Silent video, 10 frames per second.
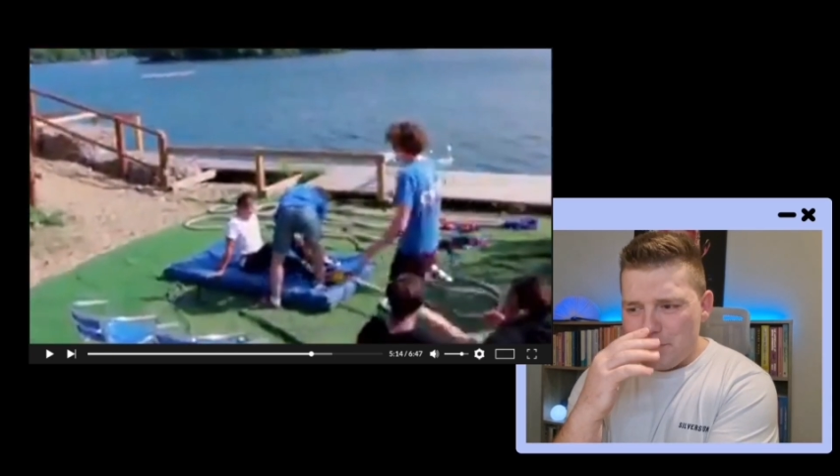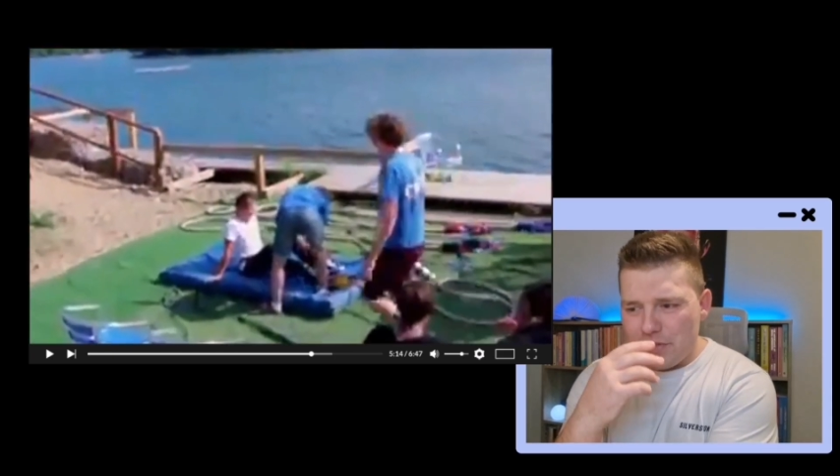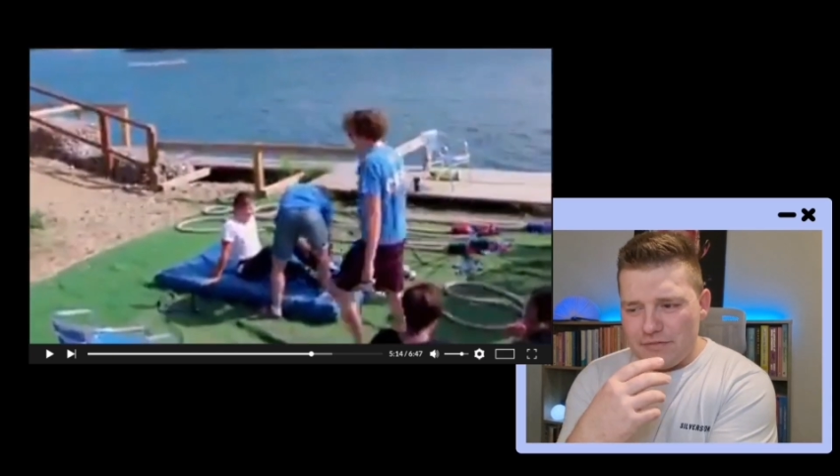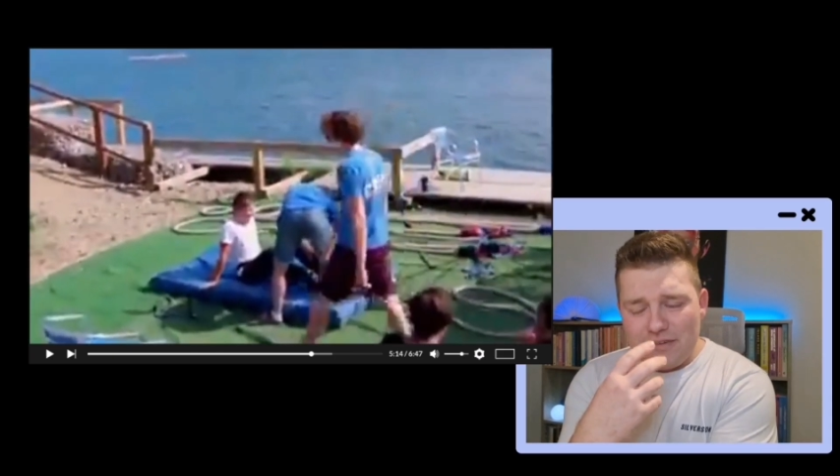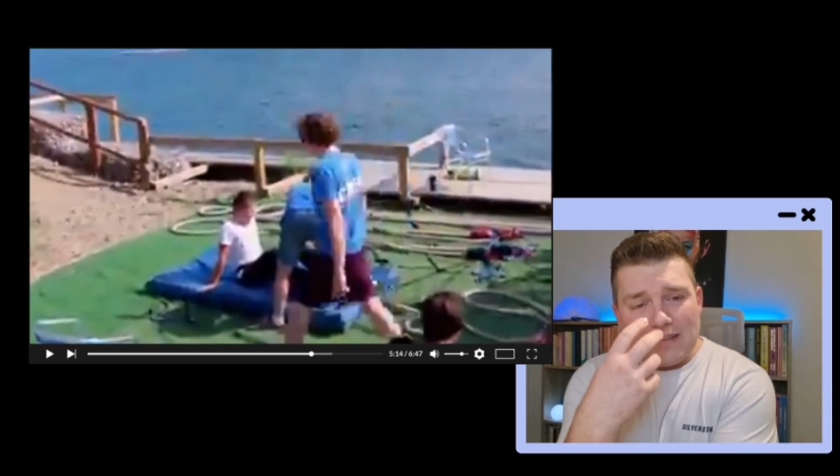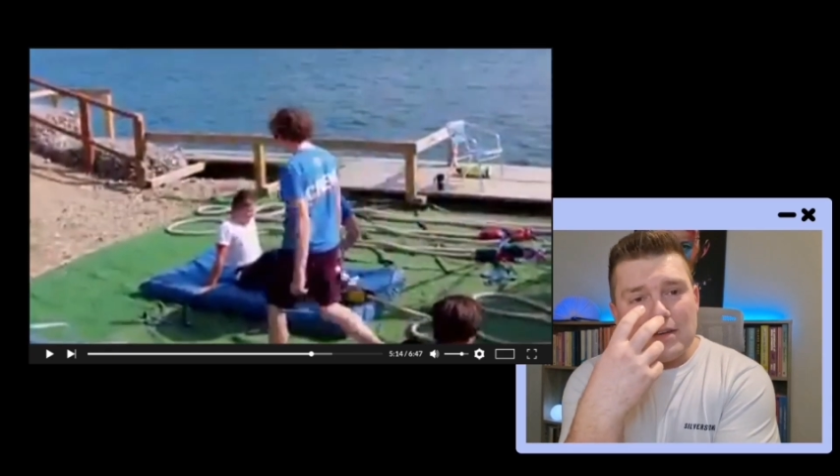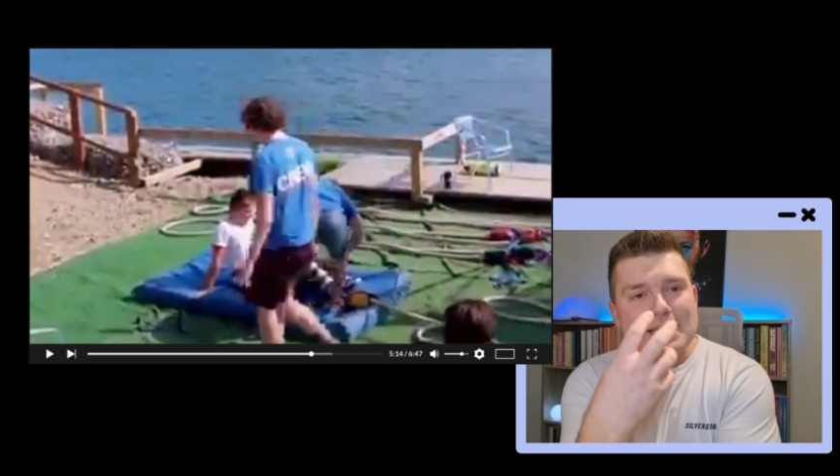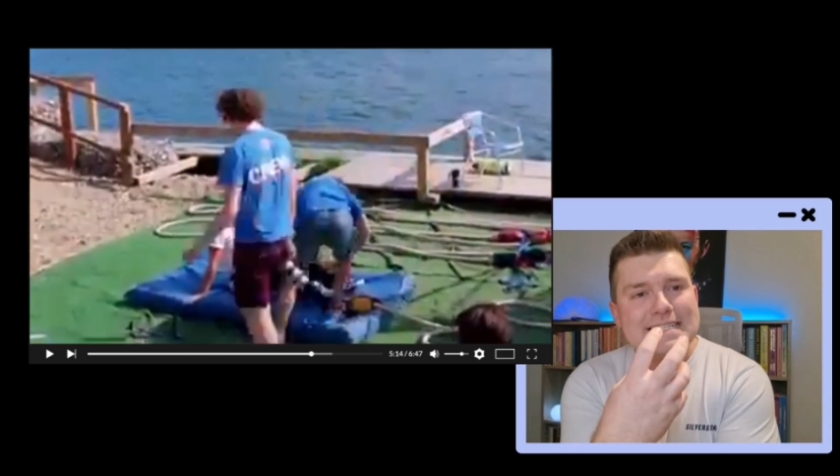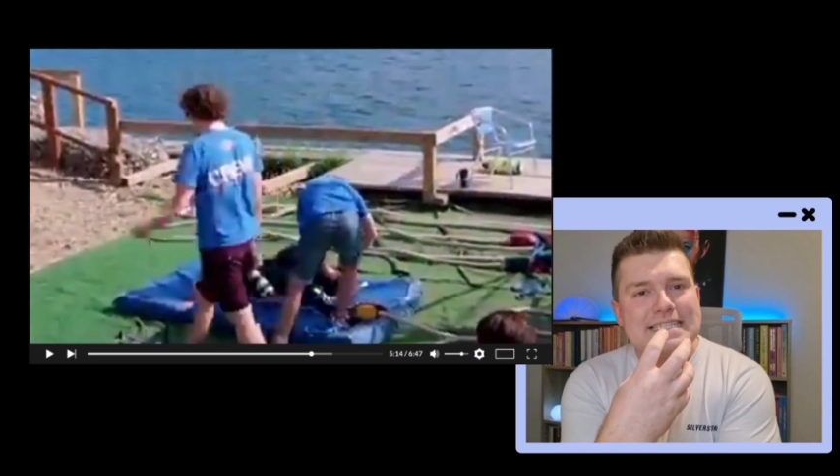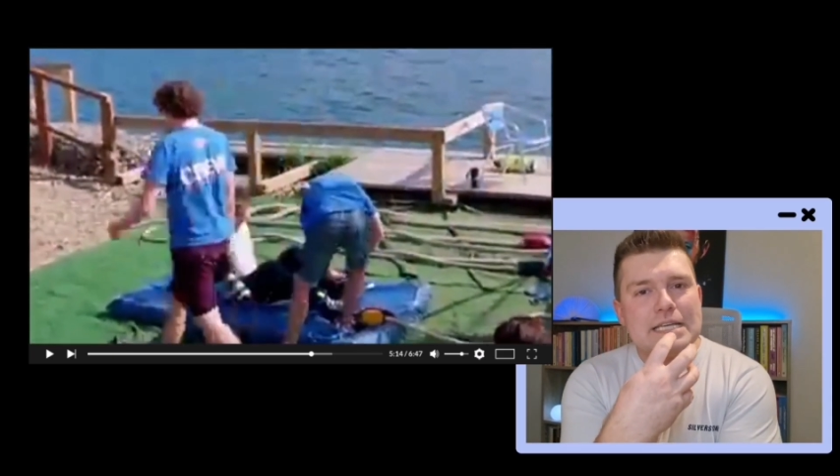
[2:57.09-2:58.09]
But the fact that
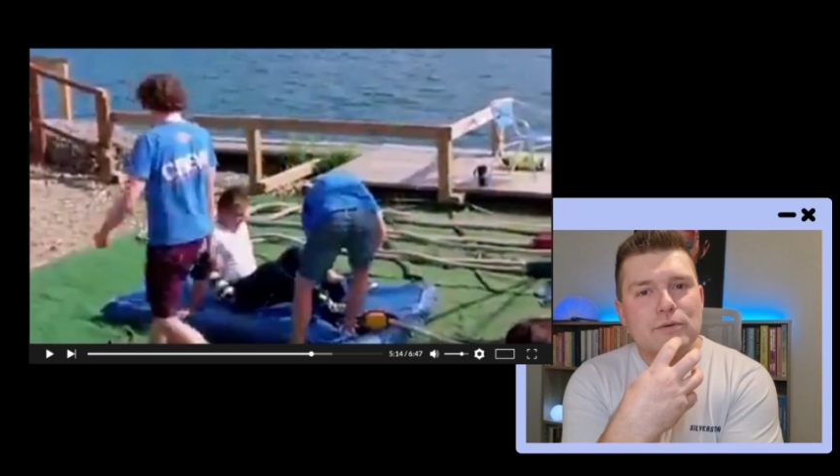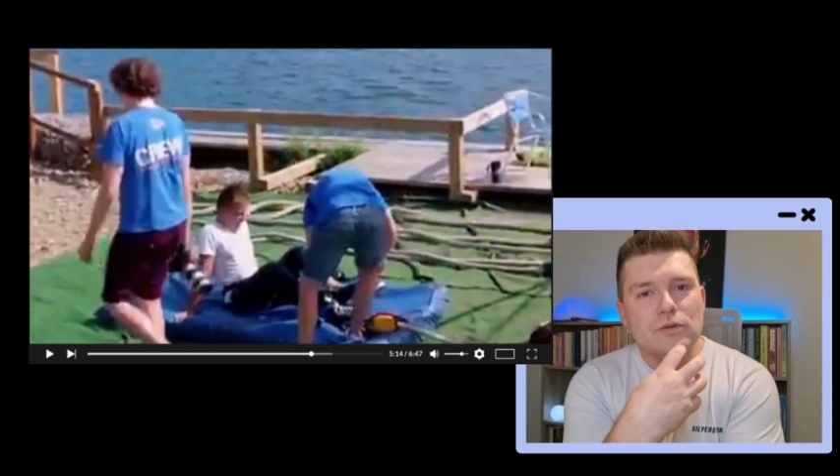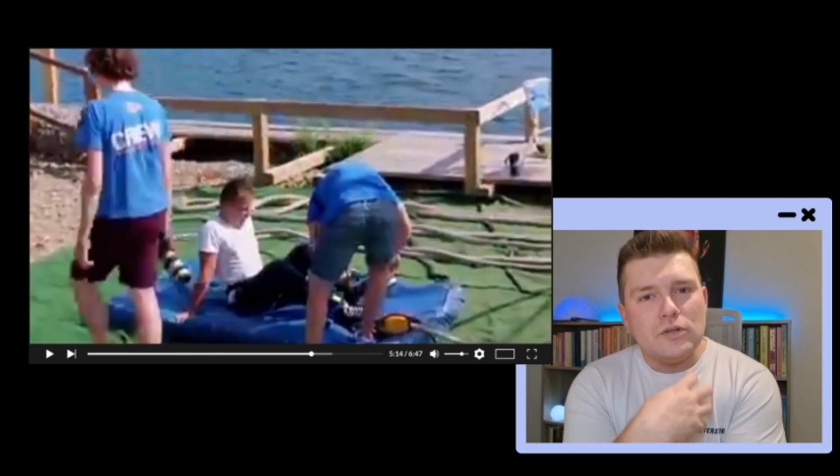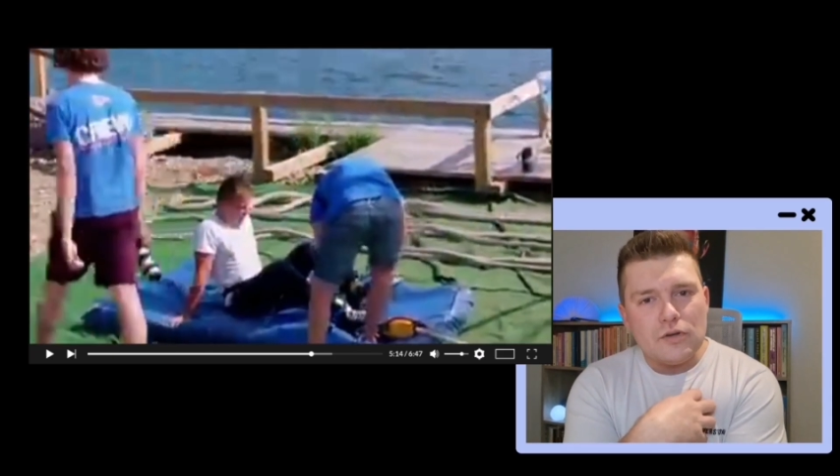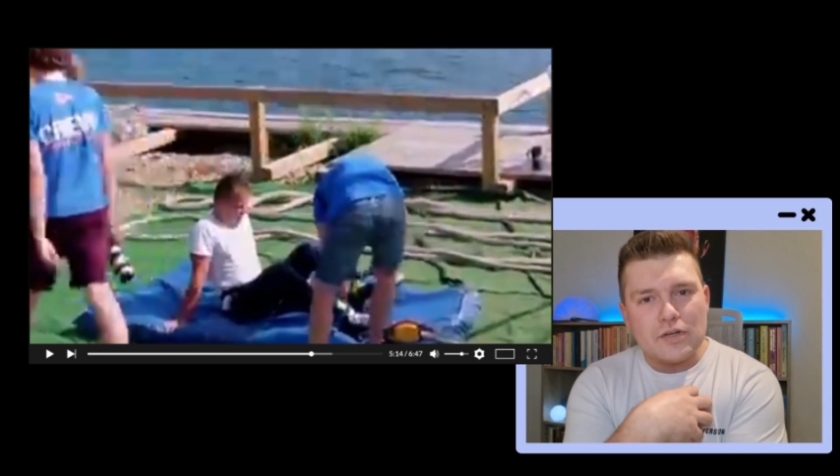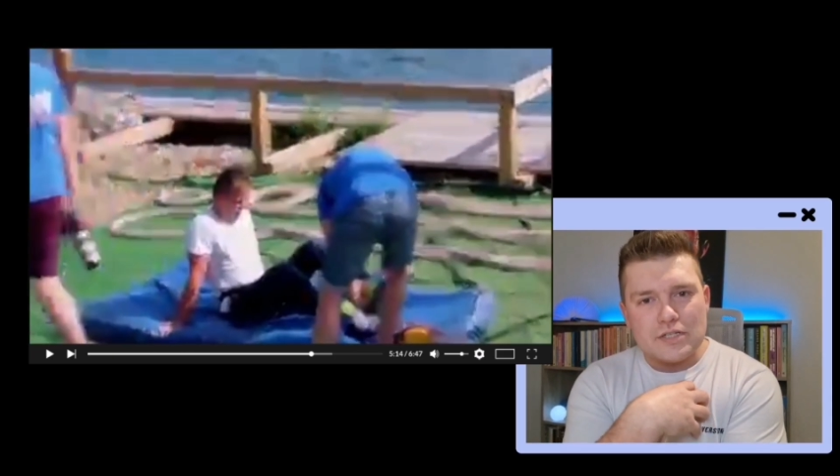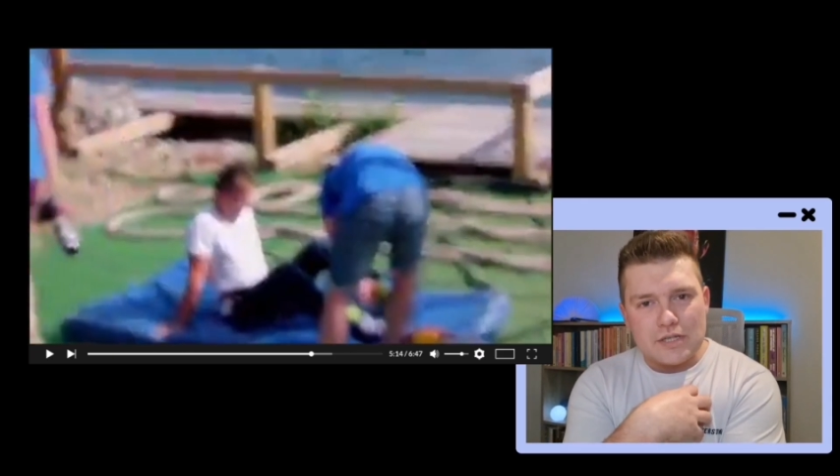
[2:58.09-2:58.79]
I still look